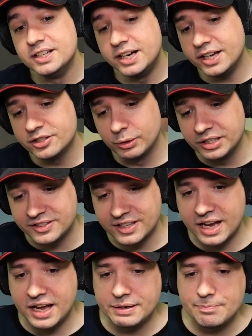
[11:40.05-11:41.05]
It's really
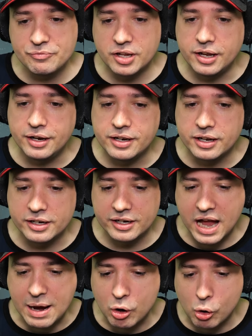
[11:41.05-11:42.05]
sad, and uh,
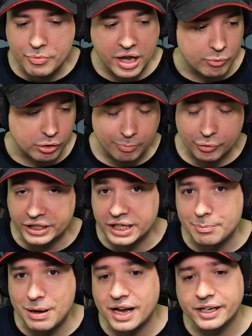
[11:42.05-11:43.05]
I hope they will bring
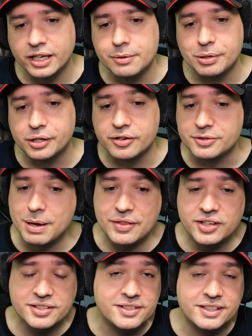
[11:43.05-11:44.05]
it back in because man, this is